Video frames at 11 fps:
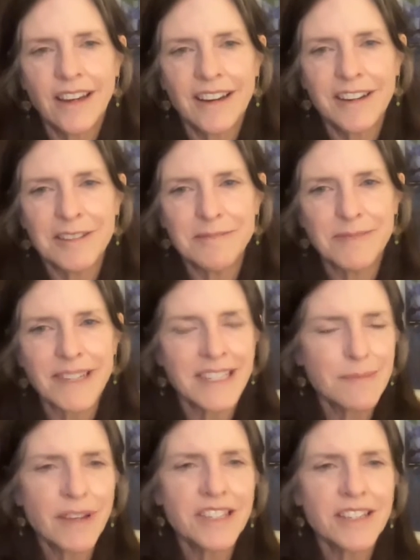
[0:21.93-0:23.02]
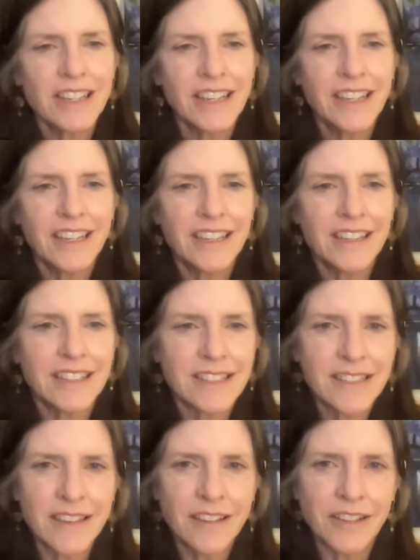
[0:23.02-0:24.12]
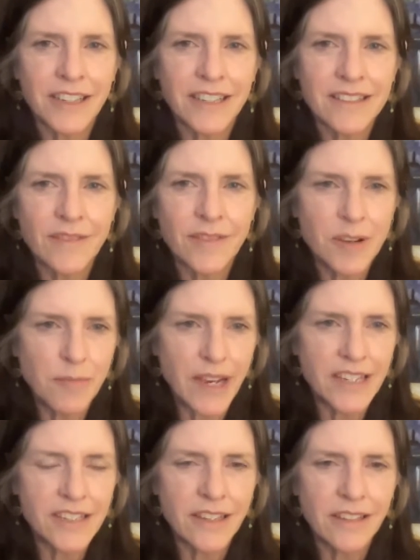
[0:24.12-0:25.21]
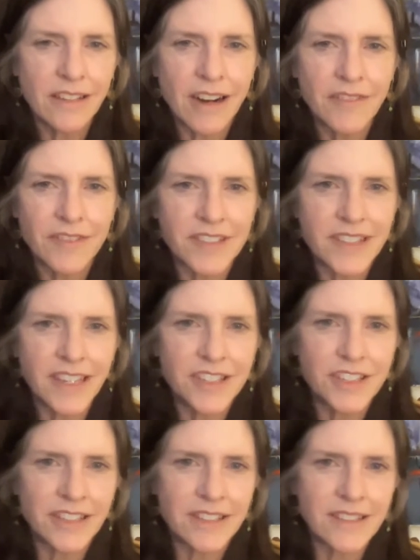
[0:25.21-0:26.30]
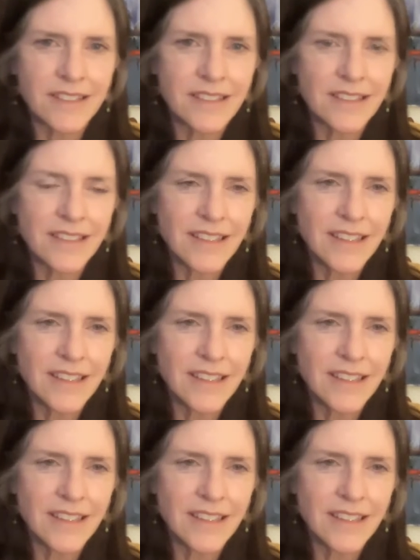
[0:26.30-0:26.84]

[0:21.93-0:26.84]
and especially in this series of compassionate conversations.